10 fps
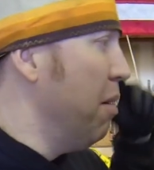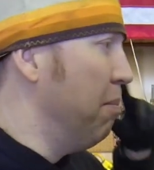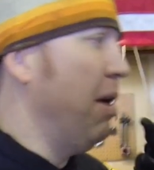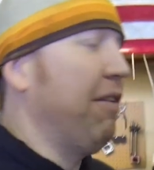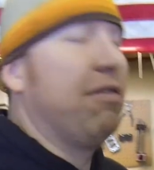
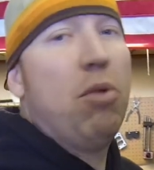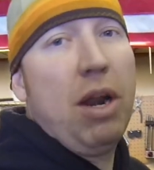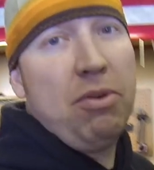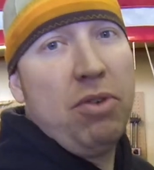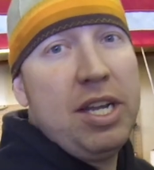But from what
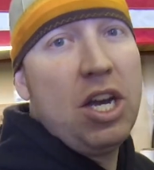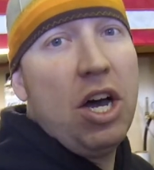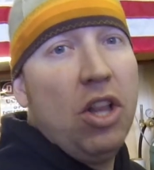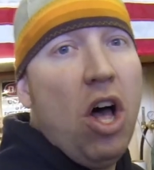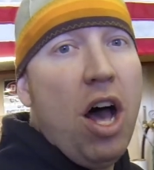I've been reading
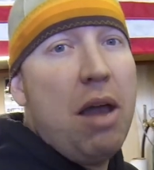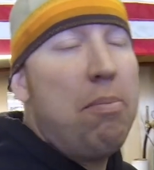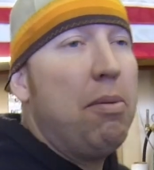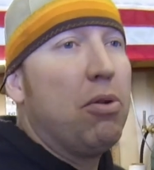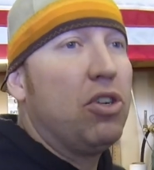online,
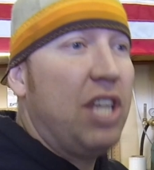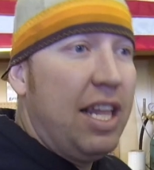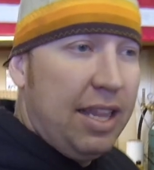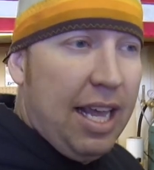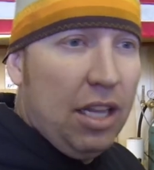people are saying
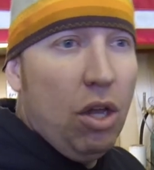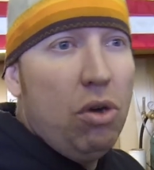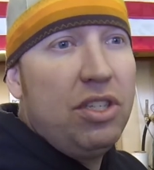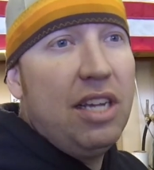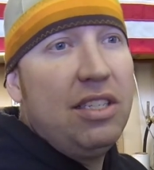that
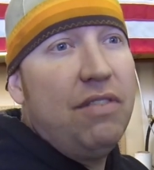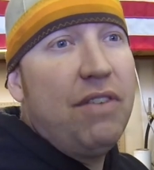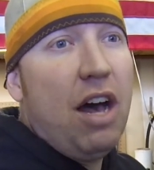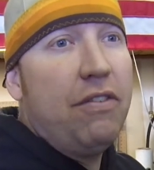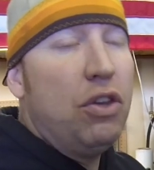load sensing
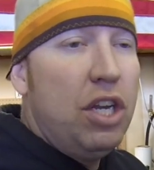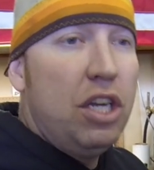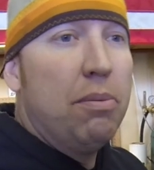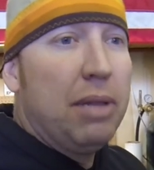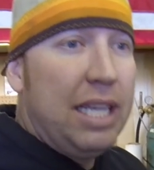valve you need
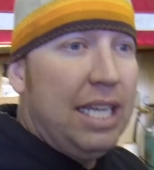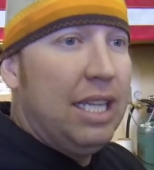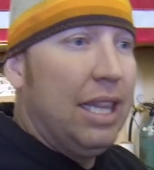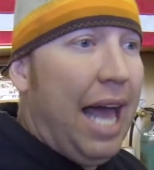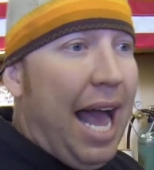to bleed
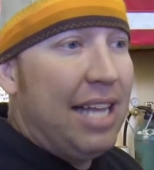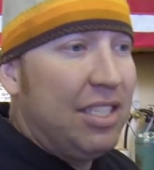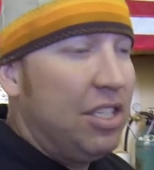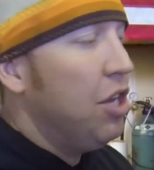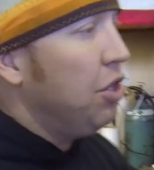
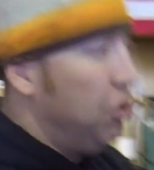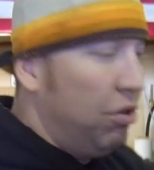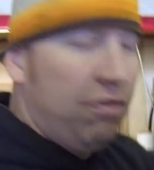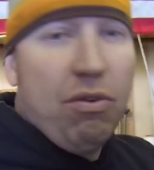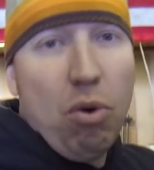last. You do
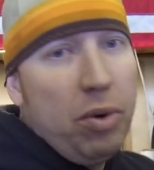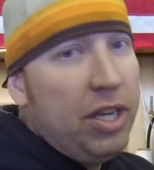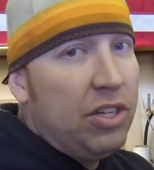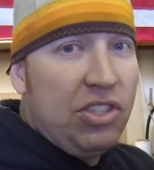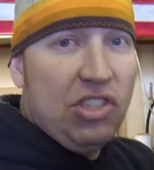the four
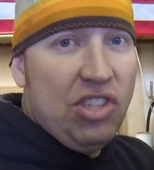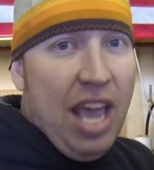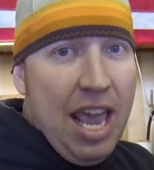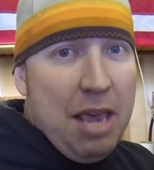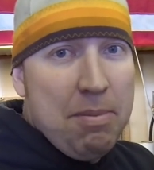wheels the
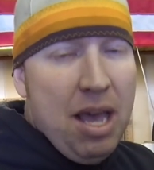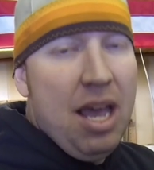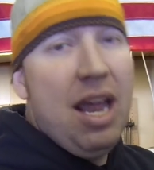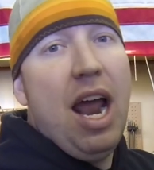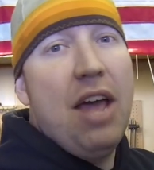same,
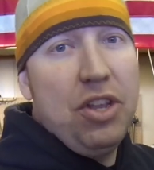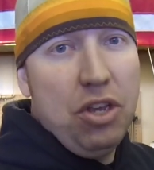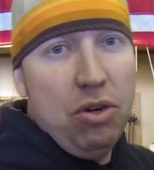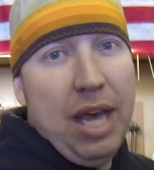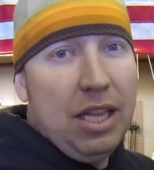and then you
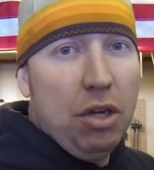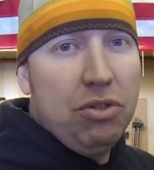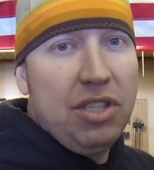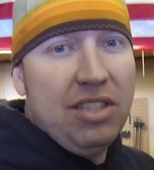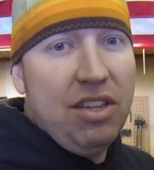do that load
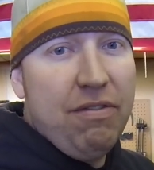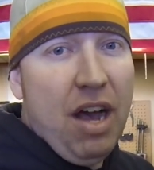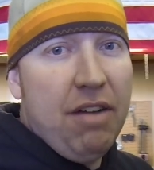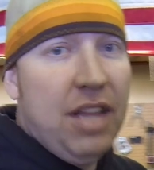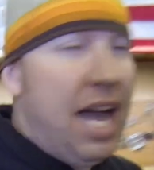sensing
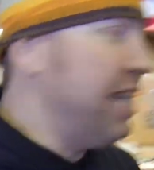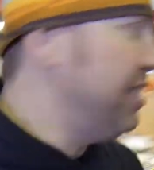valve last.